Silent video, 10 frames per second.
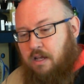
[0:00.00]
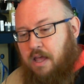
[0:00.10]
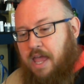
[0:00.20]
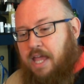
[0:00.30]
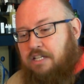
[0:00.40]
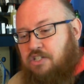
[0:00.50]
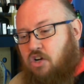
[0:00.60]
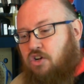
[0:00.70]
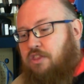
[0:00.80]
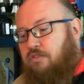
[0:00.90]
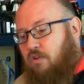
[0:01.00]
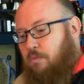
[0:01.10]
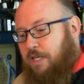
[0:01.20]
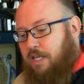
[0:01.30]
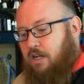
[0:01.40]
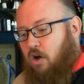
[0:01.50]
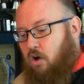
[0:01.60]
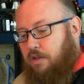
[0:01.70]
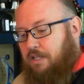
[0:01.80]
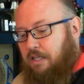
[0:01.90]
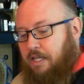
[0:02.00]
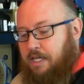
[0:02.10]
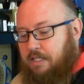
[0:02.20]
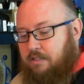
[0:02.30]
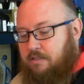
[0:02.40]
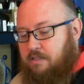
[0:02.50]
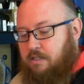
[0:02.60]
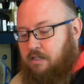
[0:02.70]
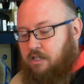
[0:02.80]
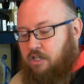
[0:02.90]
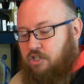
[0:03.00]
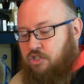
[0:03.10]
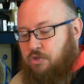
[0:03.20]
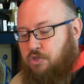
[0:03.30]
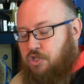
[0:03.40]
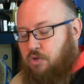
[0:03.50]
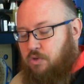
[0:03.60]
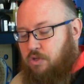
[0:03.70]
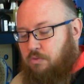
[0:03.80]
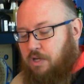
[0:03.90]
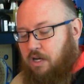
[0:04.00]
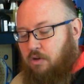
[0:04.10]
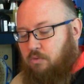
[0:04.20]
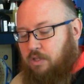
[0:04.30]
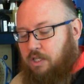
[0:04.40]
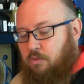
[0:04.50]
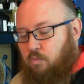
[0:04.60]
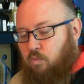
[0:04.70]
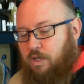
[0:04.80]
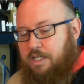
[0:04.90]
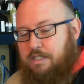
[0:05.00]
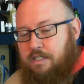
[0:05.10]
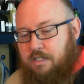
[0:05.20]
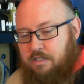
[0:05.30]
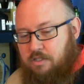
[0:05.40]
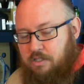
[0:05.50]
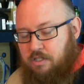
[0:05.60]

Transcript: and started throwing it on the lanes to show you not only what it does